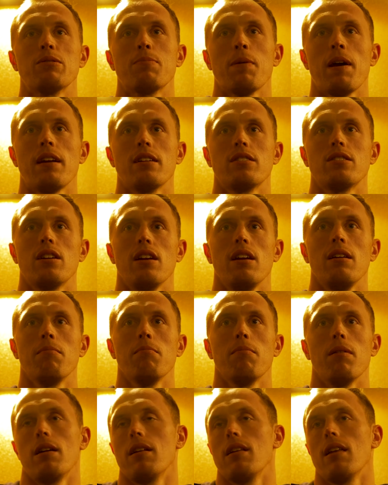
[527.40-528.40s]
a Spanish
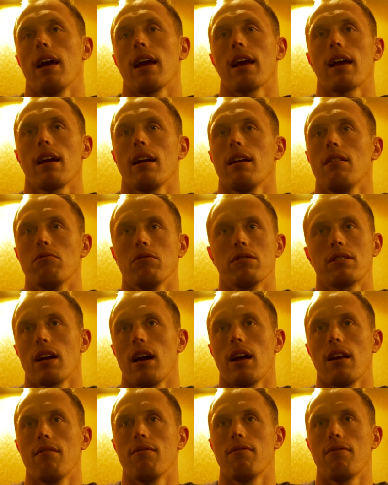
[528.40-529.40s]
team, but like it was
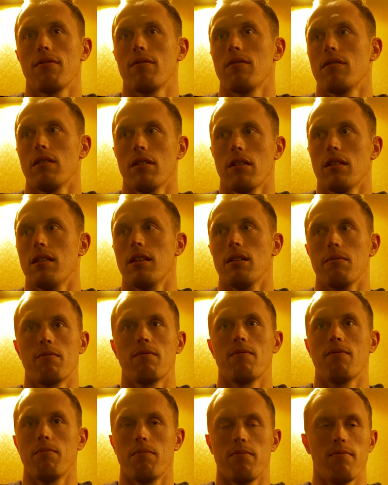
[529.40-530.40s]
kind of the
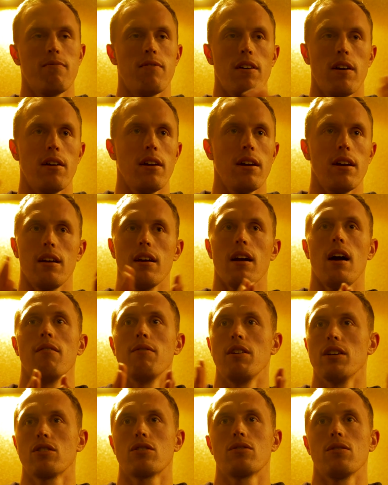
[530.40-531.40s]
very
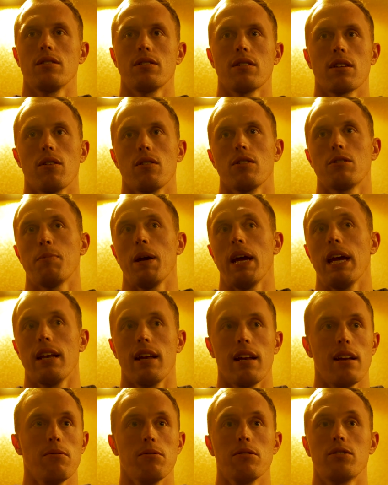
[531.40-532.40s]
obvious choice to go to
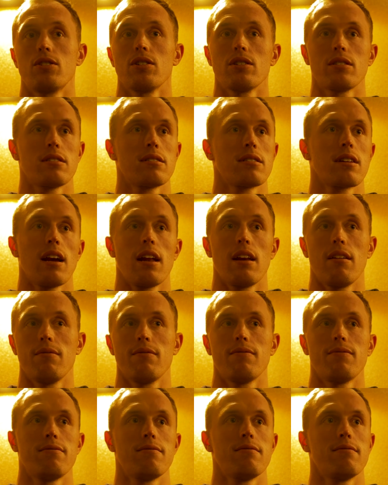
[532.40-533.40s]
Spain. And it was just kind
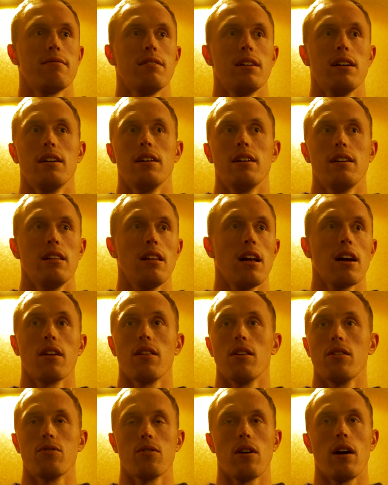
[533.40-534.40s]
of luck
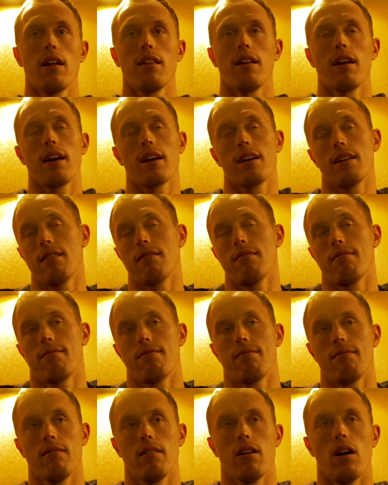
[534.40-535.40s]
of the draw that I could
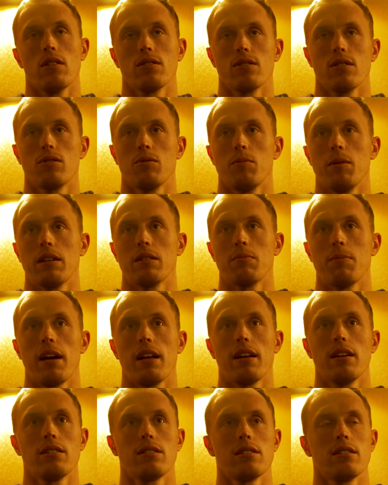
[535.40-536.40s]
also speak
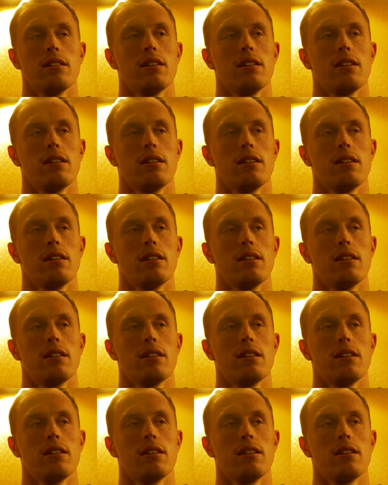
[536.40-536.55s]
Spanish.